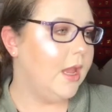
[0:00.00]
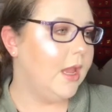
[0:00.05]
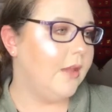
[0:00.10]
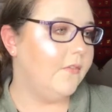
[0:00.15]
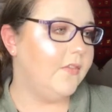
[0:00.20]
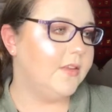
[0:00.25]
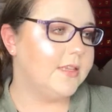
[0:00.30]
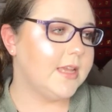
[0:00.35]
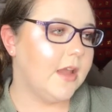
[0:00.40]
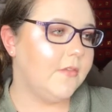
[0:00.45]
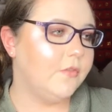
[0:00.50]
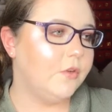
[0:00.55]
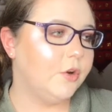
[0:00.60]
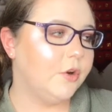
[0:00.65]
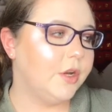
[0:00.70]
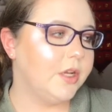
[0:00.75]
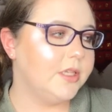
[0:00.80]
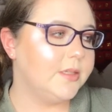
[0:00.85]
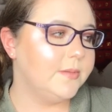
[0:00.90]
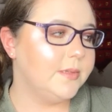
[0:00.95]
If it's after
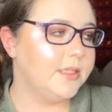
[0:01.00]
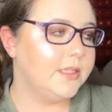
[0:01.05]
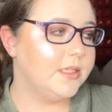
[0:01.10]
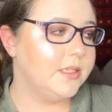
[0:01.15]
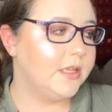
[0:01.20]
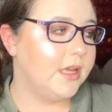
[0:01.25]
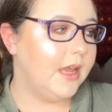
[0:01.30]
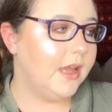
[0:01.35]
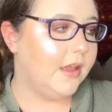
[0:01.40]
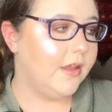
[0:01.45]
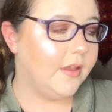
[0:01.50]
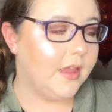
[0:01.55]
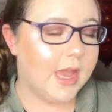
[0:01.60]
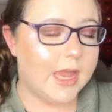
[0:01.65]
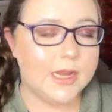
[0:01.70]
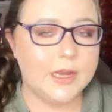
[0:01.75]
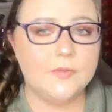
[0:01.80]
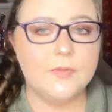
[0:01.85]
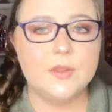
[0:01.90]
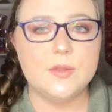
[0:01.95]
Christmas
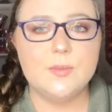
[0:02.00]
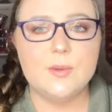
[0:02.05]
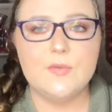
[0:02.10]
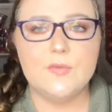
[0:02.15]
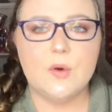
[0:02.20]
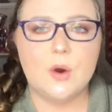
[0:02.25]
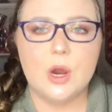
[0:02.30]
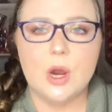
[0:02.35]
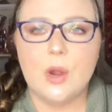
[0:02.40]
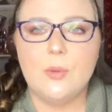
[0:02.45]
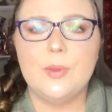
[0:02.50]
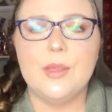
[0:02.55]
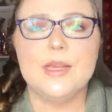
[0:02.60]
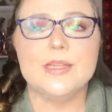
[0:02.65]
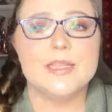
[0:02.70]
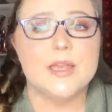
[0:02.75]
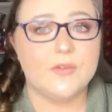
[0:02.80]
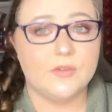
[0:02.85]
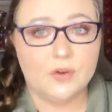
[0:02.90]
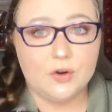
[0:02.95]
and if it's before, I hope you
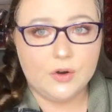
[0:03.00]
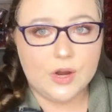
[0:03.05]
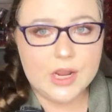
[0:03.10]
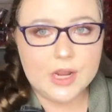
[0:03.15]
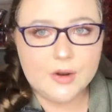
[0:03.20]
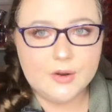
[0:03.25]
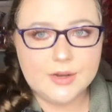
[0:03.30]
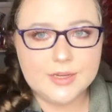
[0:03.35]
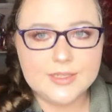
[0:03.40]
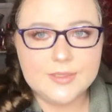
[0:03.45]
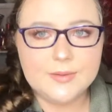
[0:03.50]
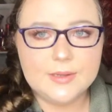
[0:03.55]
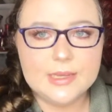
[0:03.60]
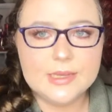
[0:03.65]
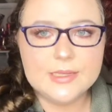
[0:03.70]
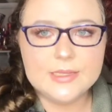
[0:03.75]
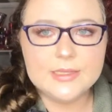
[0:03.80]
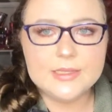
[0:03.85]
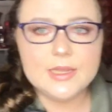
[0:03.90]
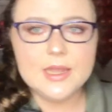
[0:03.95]
guys have a great
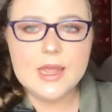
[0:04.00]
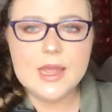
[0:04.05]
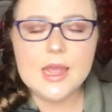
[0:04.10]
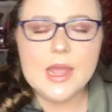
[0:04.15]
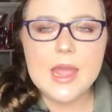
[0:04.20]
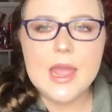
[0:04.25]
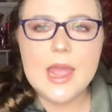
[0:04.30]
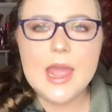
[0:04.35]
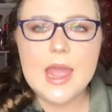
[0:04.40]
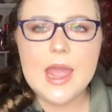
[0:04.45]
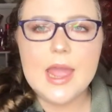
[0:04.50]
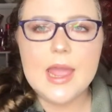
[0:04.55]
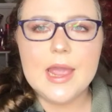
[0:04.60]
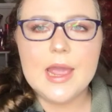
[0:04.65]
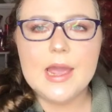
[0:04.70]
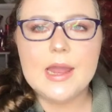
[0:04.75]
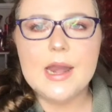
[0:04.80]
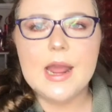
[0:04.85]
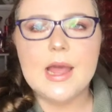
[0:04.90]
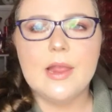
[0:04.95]
Christmas.
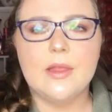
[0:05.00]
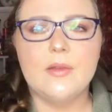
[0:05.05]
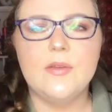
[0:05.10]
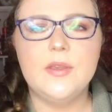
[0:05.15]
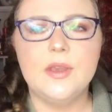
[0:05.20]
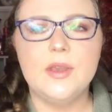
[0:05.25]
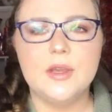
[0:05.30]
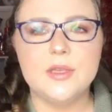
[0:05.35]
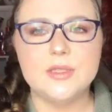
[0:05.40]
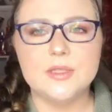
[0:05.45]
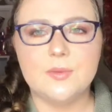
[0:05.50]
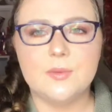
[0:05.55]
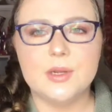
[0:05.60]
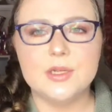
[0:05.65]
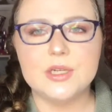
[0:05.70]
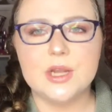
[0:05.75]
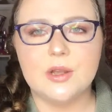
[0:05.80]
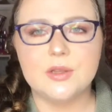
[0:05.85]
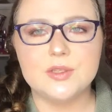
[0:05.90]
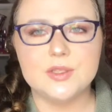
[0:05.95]
And I love you guys so
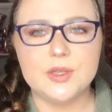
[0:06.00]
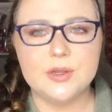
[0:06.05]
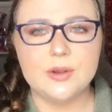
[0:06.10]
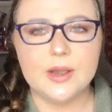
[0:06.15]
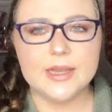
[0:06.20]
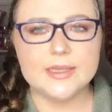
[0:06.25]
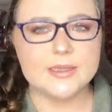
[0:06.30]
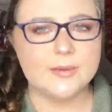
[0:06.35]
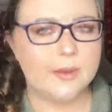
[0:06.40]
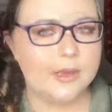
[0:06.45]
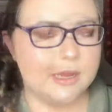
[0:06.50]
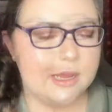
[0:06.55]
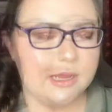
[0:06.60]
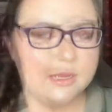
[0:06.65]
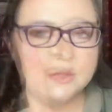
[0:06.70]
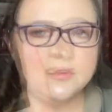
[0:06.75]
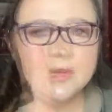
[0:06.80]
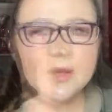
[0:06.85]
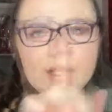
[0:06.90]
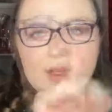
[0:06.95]
much. I'll see you guys in my
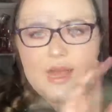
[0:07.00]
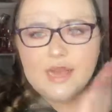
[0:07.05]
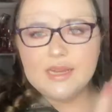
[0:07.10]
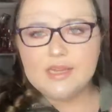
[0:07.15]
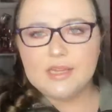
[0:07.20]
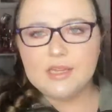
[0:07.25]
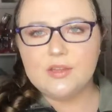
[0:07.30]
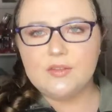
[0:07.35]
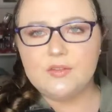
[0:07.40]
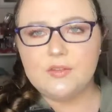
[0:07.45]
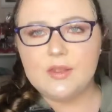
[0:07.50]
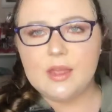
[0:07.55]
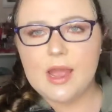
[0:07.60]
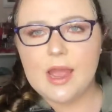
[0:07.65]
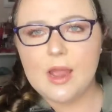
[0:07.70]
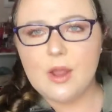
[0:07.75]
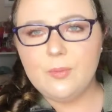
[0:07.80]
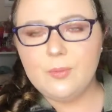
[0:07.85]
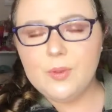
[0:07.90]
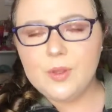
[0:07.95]
next. Guys like this.
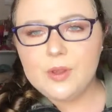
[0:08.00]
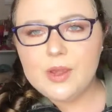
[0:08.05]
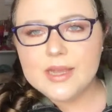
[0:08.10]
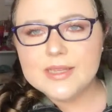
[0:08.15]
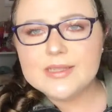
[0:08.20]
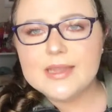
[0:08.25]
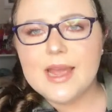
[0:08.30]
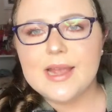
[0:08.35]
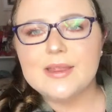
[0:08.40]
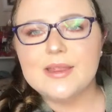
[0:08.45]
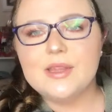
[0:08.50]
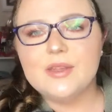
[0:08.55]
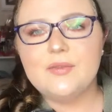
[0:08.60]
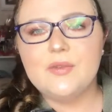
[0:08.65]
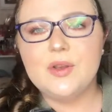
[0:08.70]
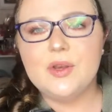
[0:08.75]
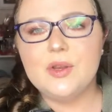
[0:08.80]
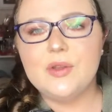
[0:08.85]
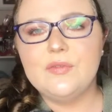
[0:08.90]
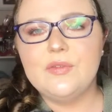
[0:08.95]
I hope you guys liked this
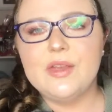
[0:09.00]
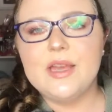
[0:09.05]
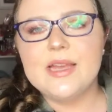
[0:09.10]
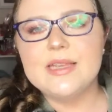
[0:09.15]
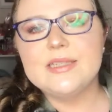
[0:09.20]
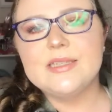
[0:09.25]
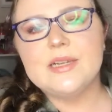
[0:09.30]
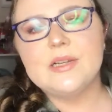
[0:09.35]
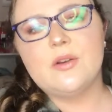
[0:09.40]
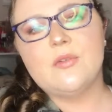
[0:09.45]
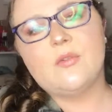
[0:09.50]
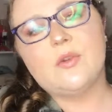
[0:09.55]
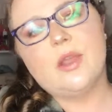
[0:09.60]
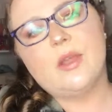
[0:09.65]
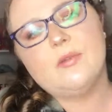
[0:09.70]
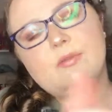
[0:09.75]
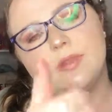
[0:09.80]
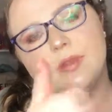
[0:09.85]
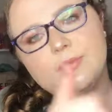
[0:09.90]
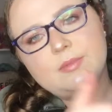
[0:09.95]
video. If you guys did, don't forget to
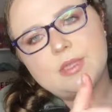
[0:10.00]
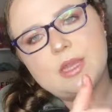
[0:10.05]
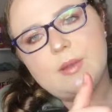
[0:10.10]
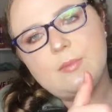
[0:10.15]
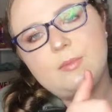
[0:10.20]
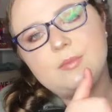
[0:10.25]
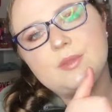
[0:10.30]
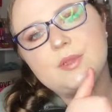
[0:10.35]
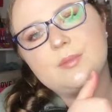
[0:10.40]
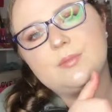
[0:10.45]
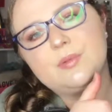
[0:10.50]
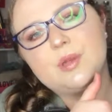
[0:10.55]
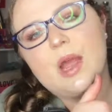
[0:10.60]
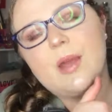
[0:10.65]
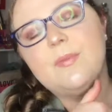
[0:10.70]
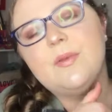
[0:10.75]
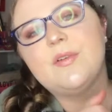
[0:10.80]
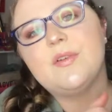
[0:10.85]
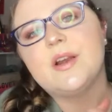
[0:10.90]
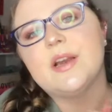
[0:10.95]
give a thumbs up and
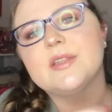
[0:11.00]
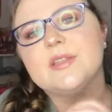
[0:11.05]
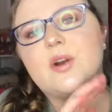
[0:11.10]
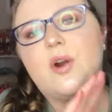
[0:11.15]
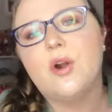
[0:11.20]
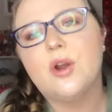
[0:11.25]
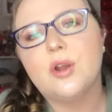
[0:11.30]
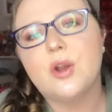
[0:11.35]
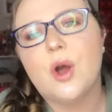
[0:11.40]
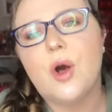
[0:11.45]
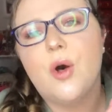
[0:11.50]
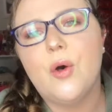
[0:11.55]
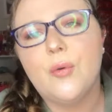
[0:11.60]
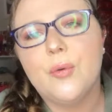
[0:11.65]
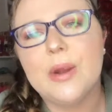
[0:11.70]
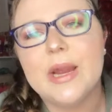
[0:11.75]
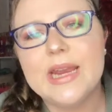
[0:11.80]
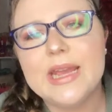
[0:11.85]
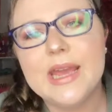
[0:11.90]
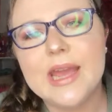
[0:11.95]
subscribe if you guys aren't
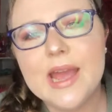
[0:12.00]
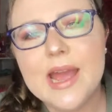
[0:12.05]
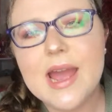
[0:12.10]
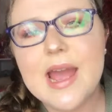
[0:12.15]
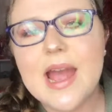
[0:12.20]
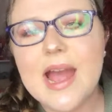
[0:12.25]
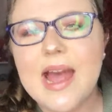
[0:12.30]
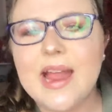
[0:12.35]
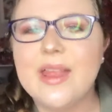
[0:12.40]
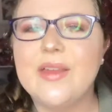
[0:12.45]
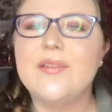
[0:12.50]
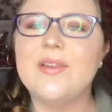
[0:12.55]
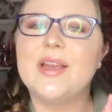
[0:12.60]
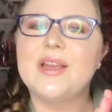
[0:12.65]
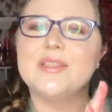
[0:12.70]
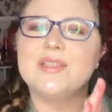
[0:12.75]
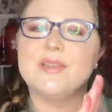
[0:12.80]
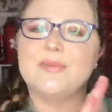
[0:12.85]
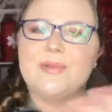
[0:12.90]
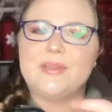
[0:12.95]
already. I love you
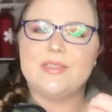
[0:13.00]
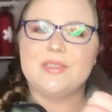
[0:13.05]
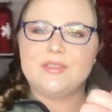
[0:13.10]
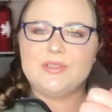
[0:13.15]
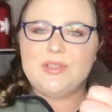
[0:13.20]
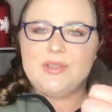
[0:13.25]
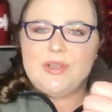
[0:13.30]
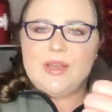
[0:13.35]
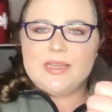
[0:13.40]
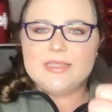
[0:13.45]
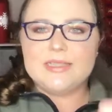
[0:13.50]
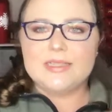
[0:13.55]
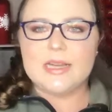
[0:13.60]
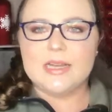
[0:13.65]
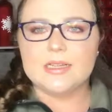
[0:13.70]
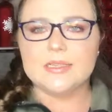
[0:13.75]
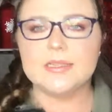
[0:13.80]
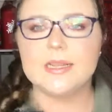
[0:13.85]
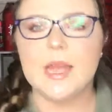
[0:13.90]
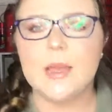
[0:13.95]
guys so much. I'll see you guys
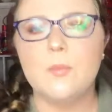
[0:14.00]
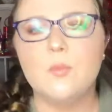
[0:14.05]
next time.